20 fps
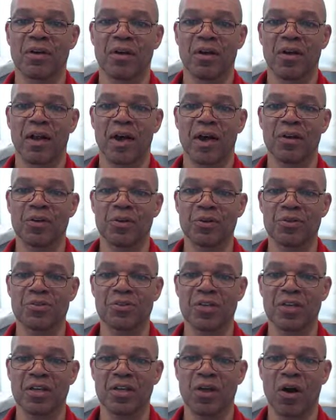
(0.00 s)
and you'll
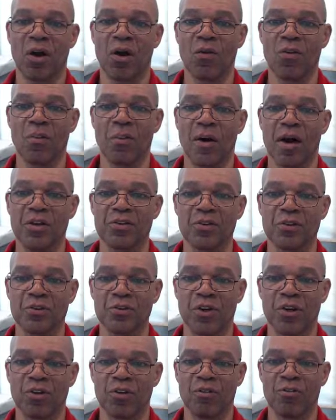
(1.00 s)
see all the modules
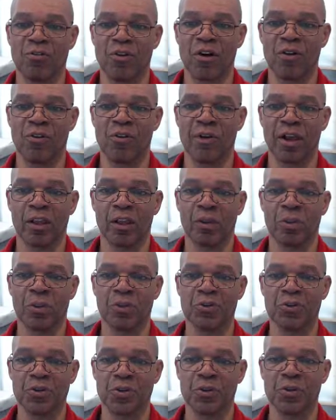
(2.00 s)
that are available
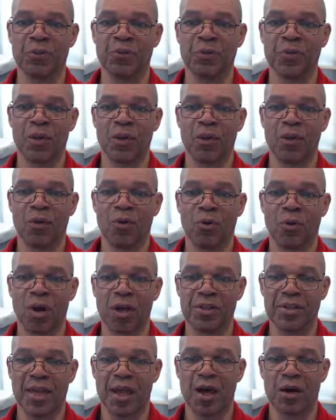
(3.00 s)
to you. Right
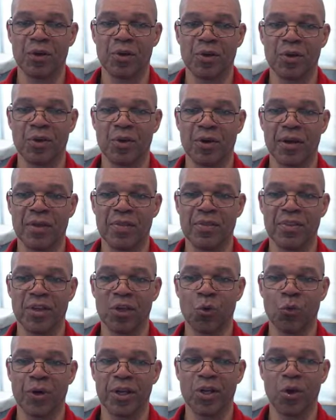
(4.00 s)
now you're in the
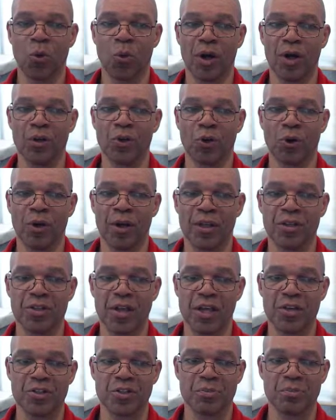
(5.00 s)
week 1
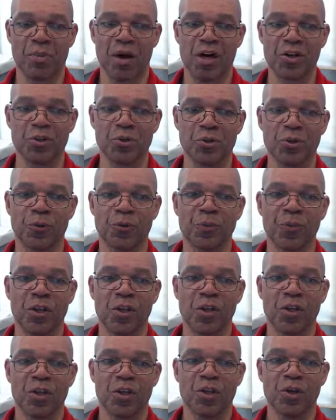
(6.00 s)
orientation module.
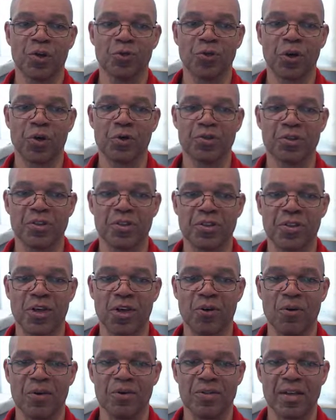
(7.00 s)
You'll notice that
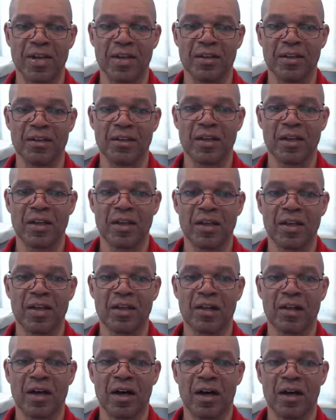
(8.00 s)
there is a
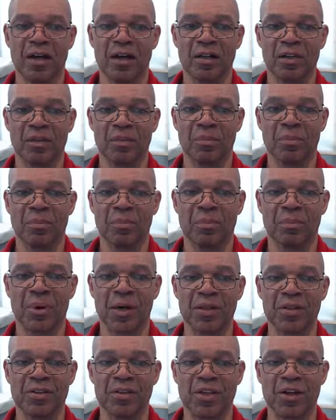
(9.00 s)

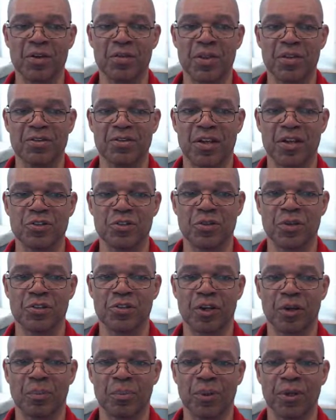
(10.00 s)
button here that says you need to
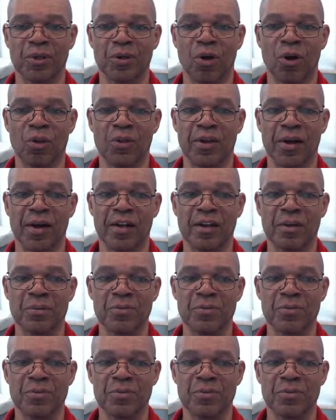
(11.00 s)
complete all the items,